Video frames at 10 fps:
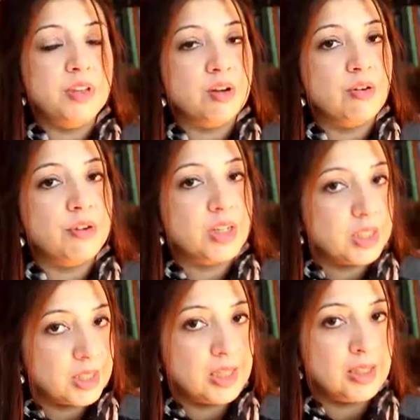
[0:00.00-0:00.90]
the contract
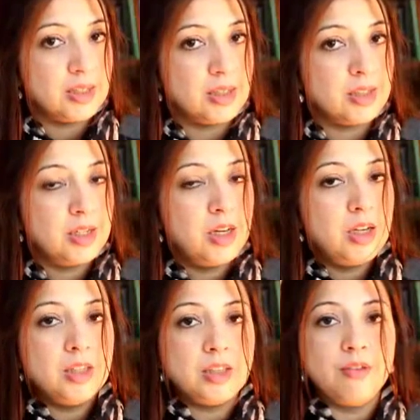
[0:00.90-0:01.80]
has ended.
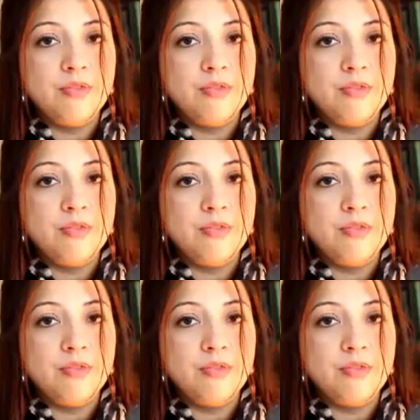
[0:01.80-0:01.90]
So,